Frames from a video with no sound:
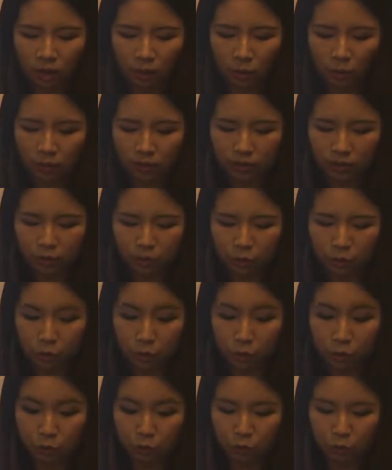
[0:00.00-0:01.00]
when used
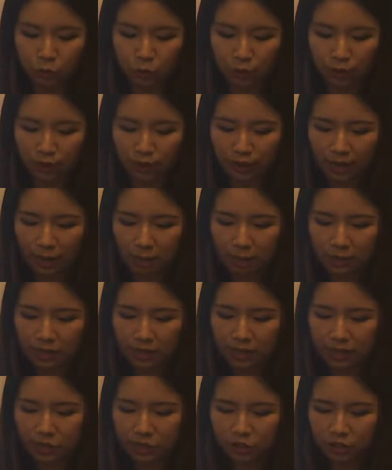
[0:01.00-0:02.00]
to treat
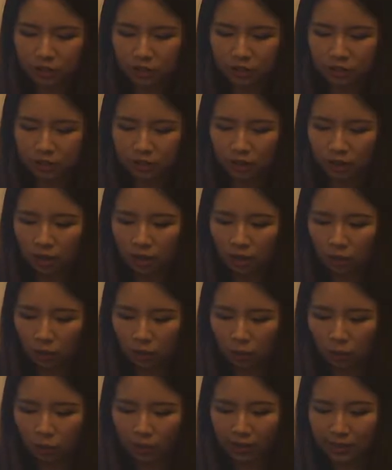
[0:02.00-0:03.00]
hypertension
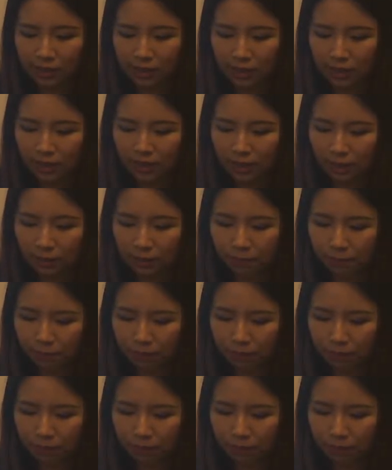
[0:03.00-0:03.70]
or angina,